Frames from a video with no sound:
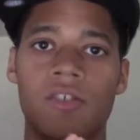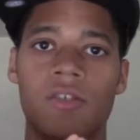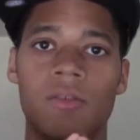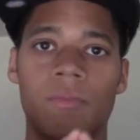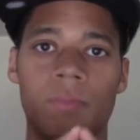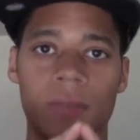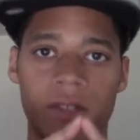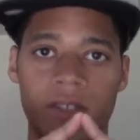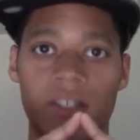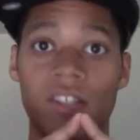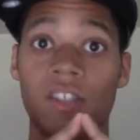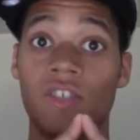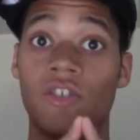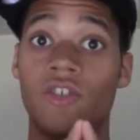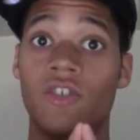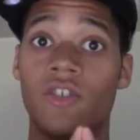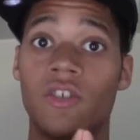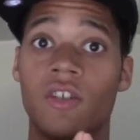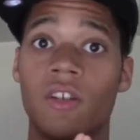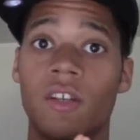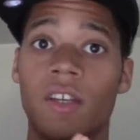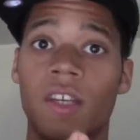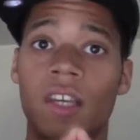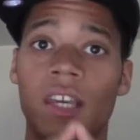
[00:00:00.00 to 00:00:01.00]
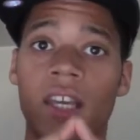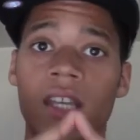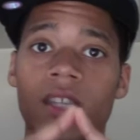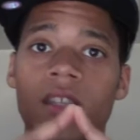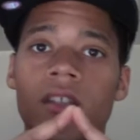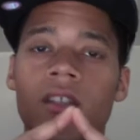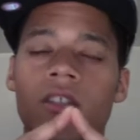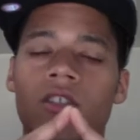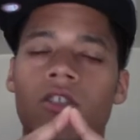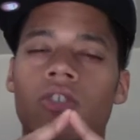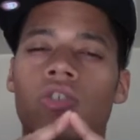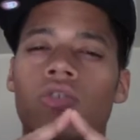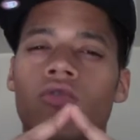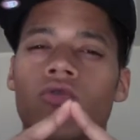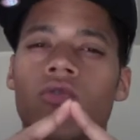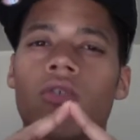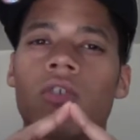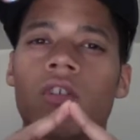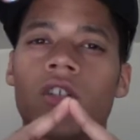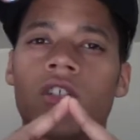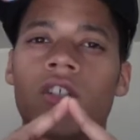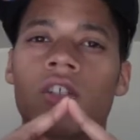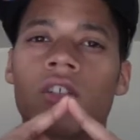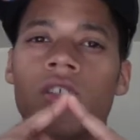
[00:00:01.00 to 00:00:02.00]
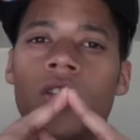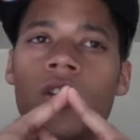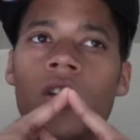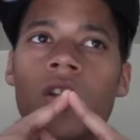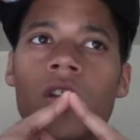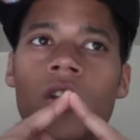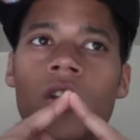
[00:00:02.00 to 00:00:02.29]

position. Kendra is the strongest